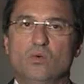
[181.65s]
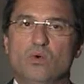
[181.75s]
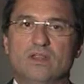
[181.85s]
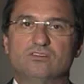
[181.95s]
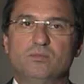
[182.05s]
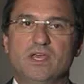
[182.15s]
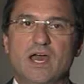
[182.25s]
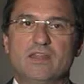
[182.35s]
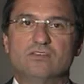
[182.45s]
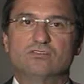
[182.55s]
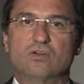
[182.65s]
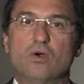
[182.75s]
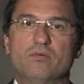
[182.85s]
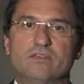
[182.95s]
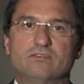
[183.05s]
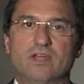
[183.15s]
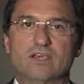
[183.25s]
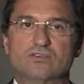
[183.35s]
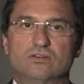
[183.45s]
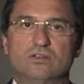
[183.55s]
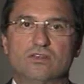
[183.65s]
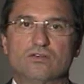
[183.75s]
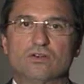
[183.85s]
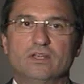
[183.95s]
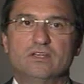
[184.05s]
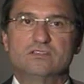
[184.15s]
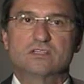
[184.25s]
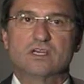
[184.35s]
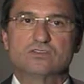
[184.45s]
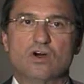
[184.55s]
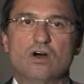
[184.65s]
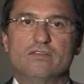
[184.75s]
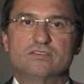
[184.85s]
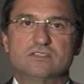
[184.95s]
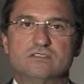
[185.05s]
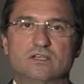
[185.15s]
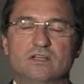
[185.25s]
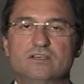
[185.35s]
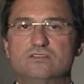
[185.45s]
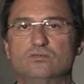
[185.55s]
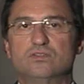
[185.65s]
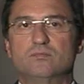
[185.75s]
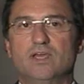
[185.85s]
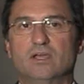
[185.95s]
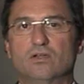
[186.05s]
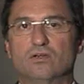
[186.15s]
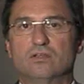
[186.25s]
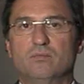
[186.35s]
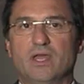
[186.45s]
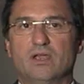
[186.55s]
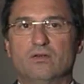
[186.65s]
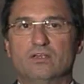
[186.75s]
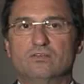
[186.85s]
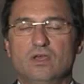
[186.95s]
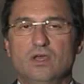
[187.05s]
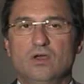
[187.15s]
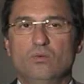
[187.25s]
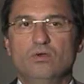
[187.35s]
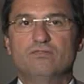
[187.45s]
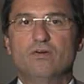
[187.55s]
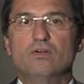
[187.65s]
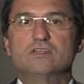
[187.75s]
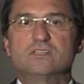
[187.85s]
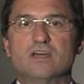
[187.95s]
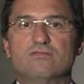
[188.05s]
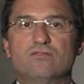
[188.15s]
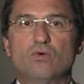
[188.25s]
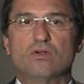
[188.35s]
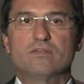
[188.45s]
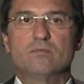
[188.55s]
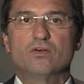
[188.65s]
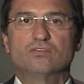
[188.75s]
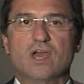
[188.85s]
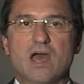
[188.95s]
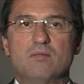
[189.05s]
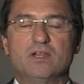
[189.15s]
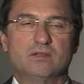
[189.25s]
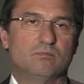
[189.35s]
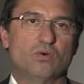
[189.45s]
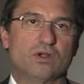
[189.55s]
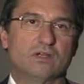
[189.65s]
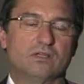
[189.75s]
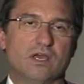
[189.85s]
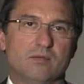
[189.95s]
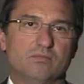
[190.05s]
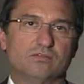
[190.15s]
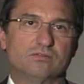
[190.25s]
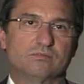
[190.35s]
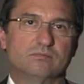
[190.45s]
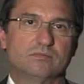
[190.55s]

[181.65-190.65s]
While it's beyond the scope of this lecture to thoroughly discuss all the cystic lesions which may occur in the pancreas, we'll focus on 4 of the most common and important types.